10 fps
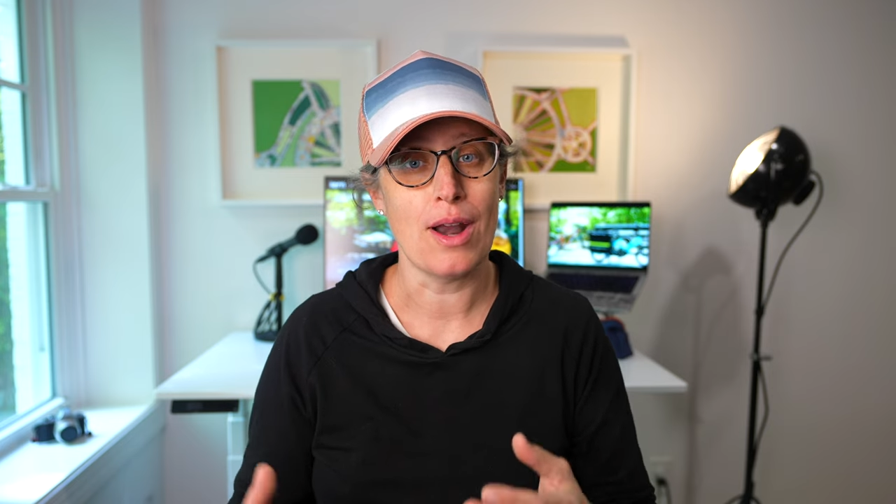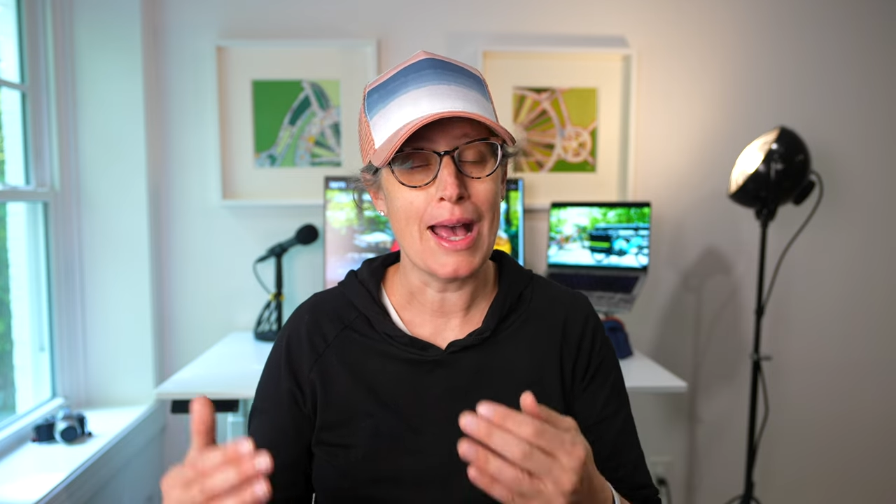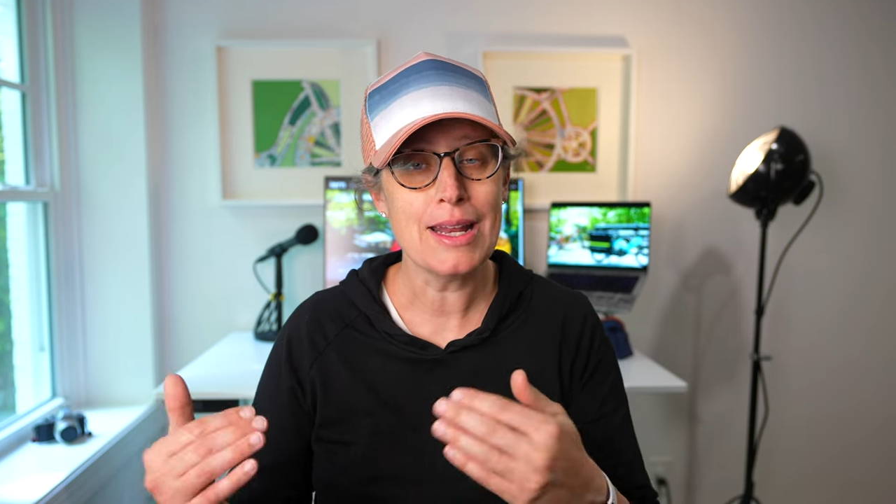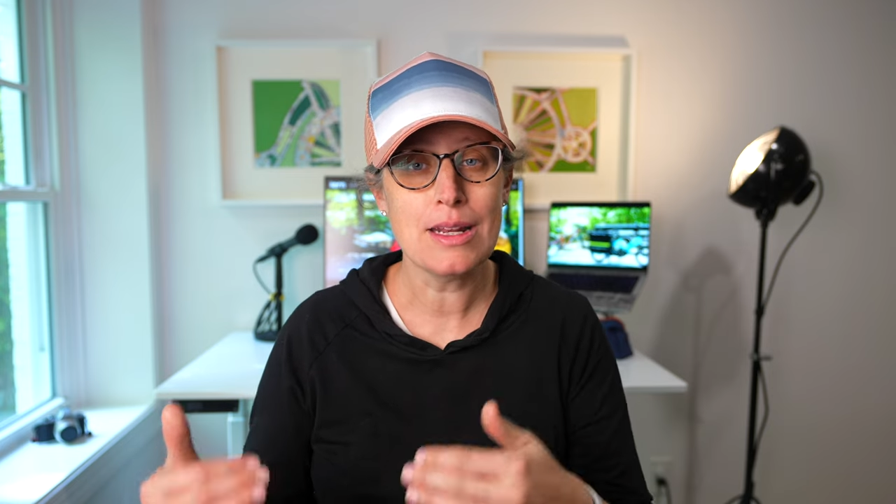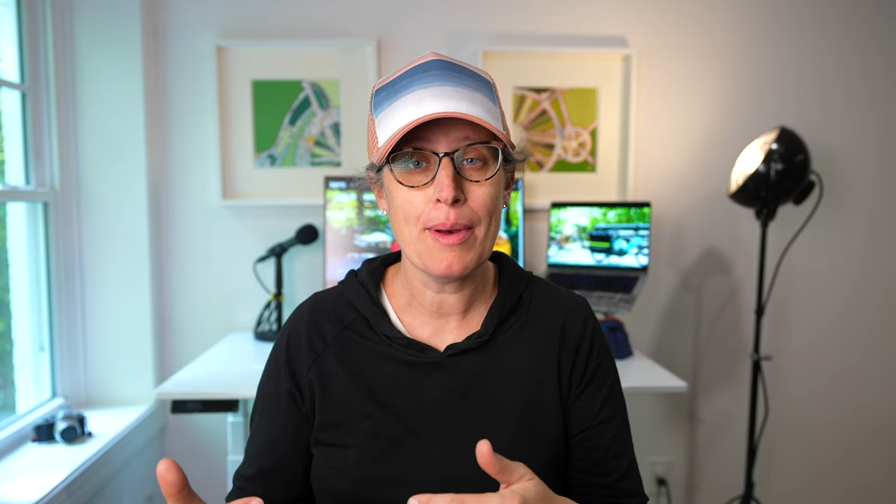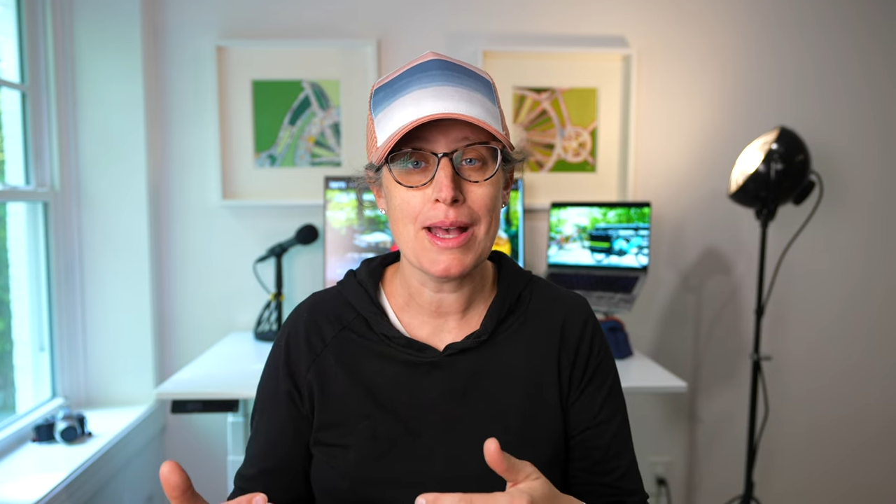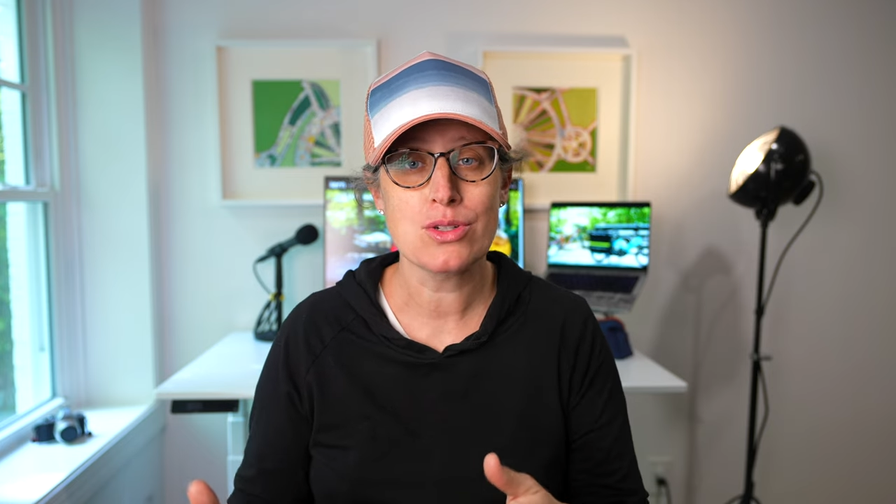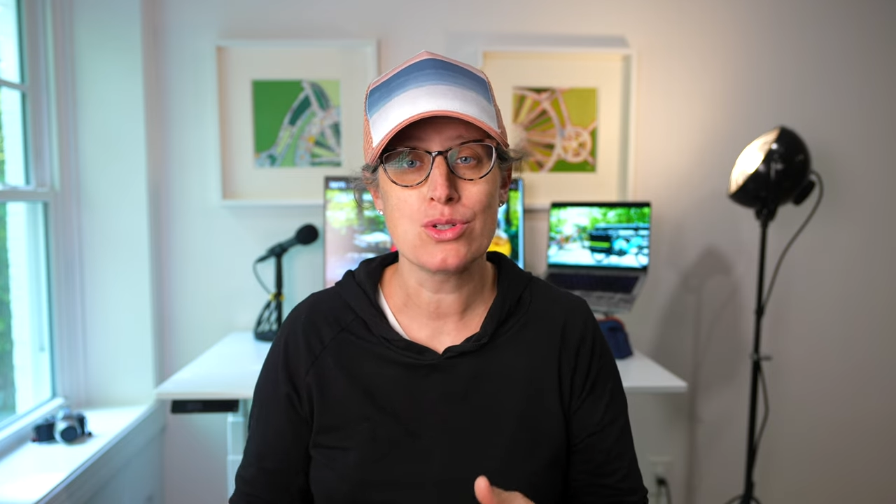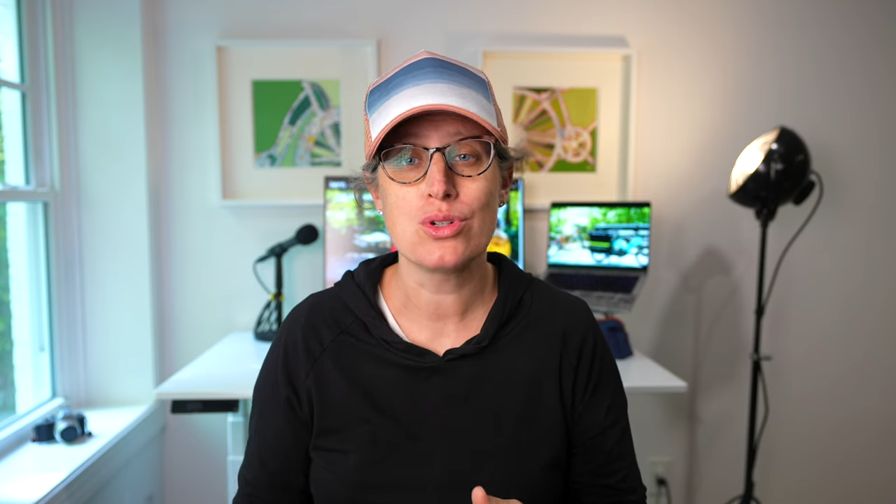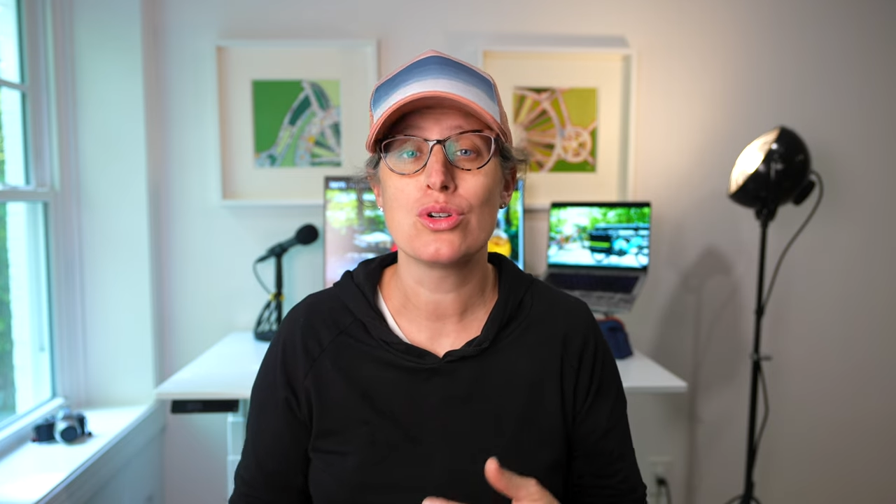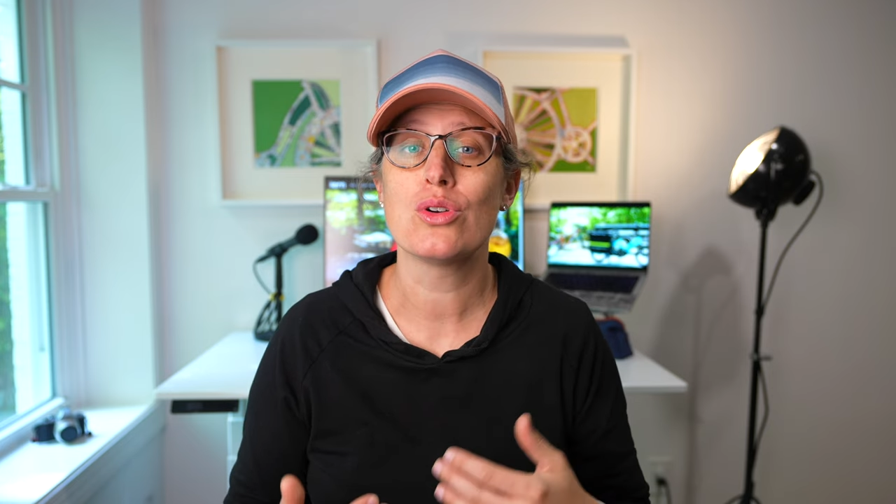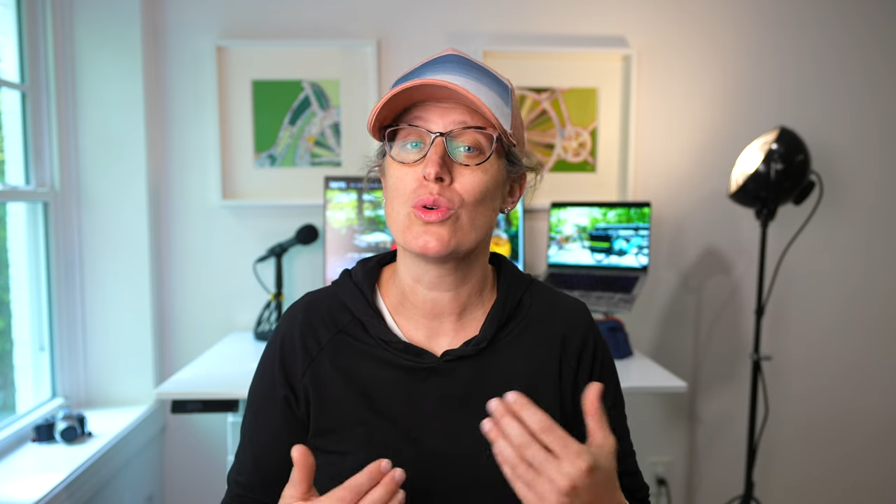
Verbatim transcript: adding a passenger